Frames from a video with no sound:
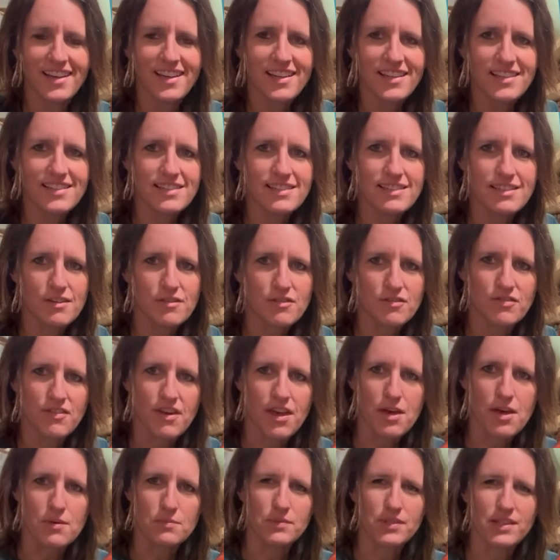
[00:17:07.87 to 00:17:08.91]
This is a
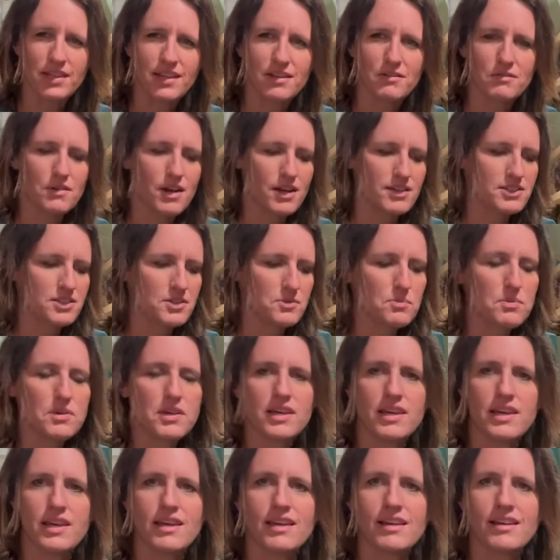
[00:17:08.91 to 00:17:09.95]
family
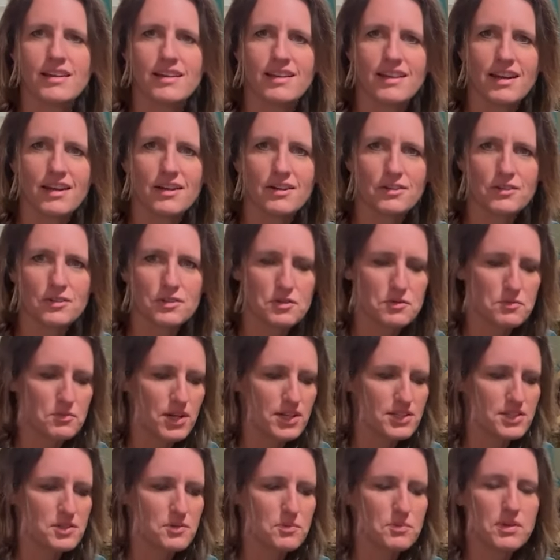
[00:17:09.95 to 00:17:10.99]
recipe, an heirloom
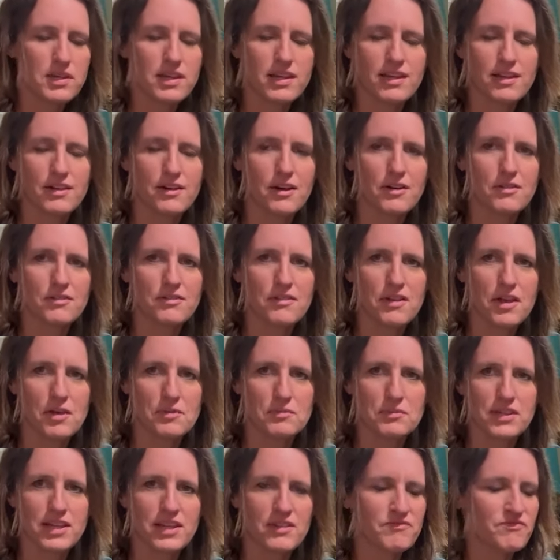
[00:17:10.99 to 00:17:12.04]
recipe in our
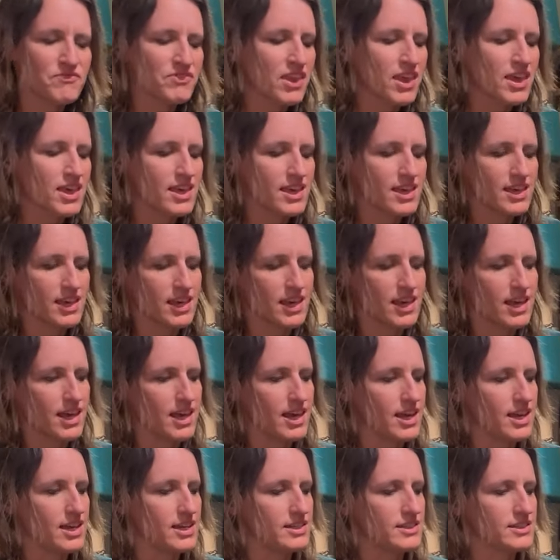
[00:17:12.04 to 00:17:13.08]
family,
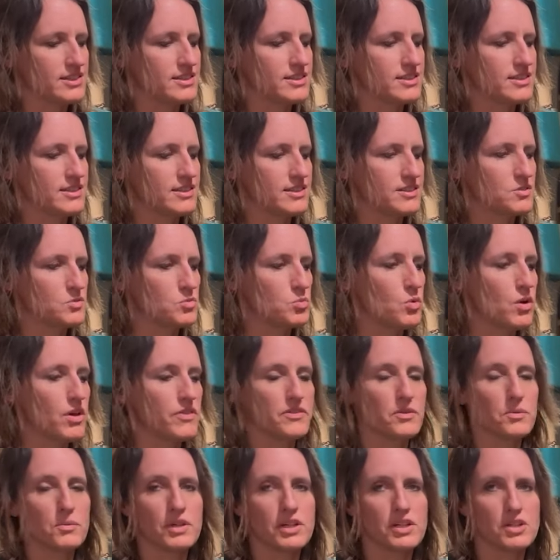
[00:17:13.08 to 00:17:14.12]
and it's one
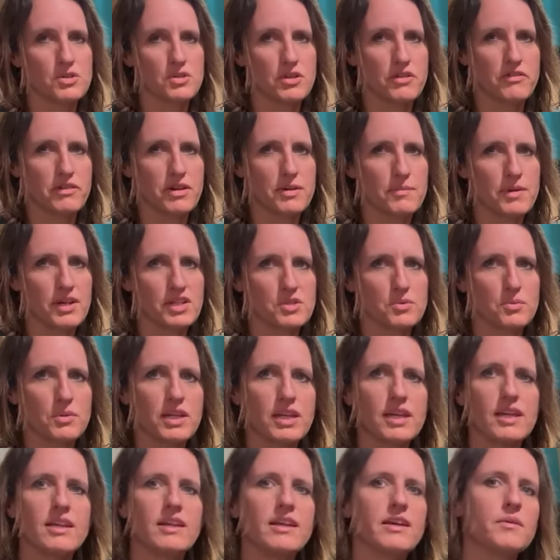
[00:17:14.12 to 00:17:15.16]
that we enjoy very much. We
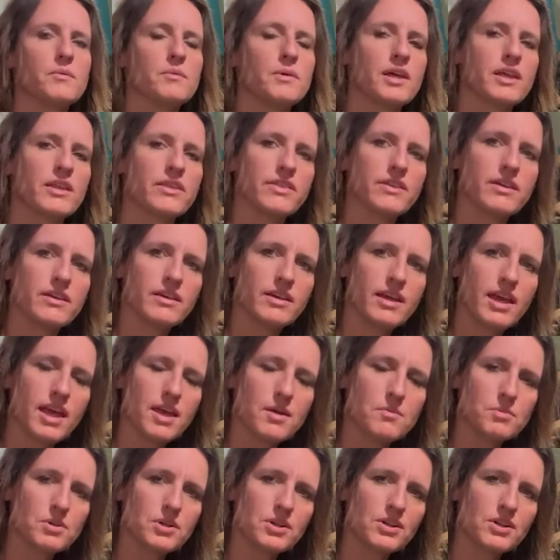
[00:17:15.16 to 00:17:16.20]
eat it with
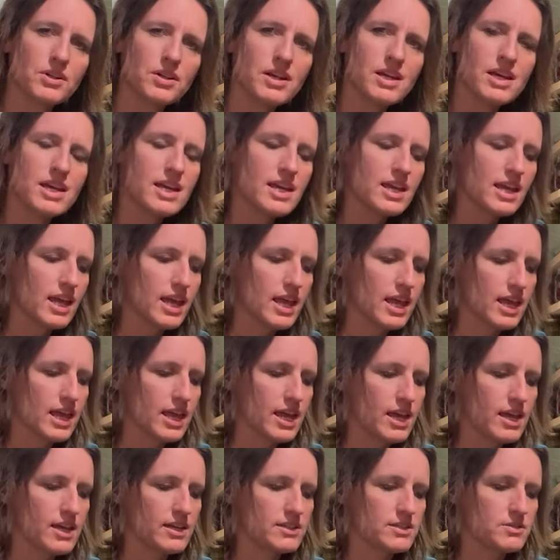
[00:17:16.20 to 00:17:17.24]
hamburger
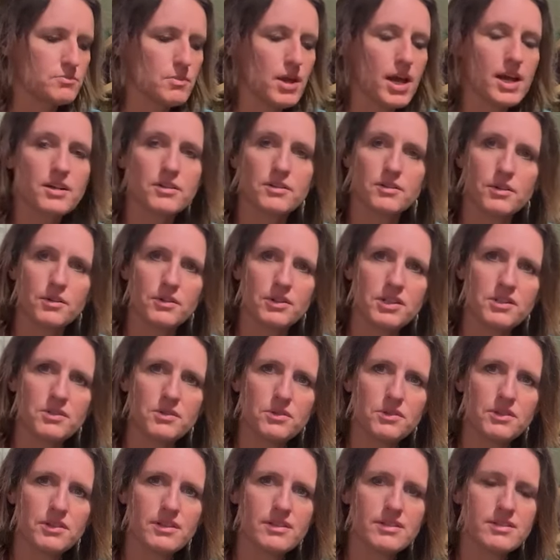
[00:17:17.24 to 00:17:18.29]
and macaroni
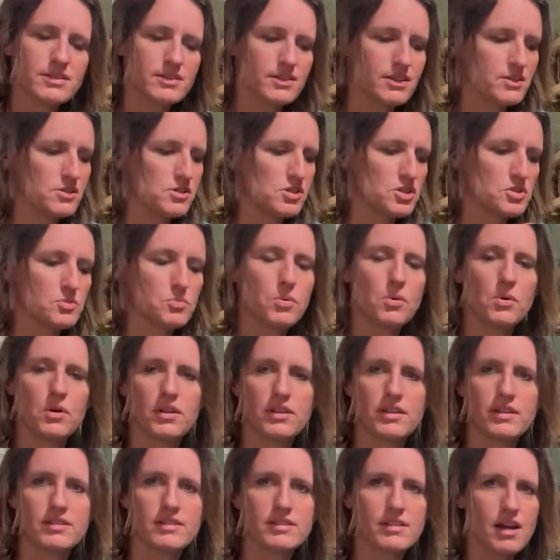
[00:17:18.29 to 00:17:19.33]
noodles. just pour
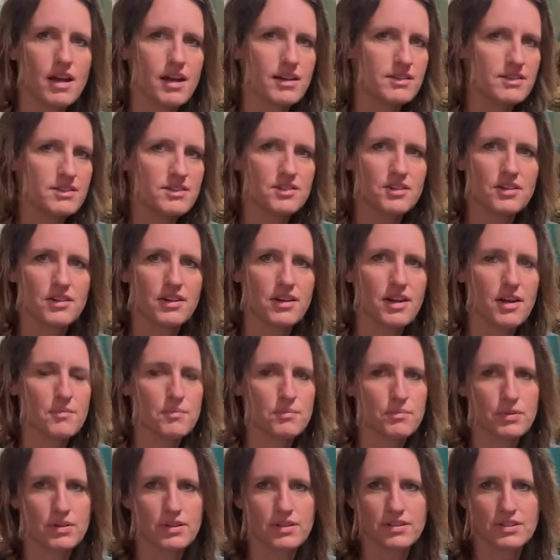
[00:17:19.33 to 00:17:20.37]
this on, stir it up,
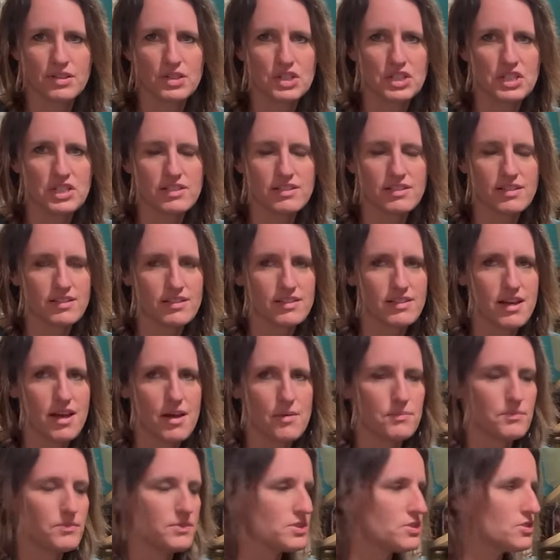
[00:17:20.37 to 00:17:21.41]
put a little cheese on
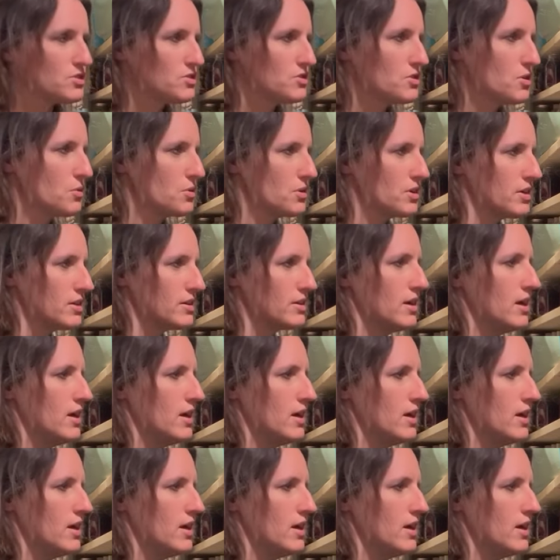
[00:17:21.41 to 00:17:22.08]
top. So good.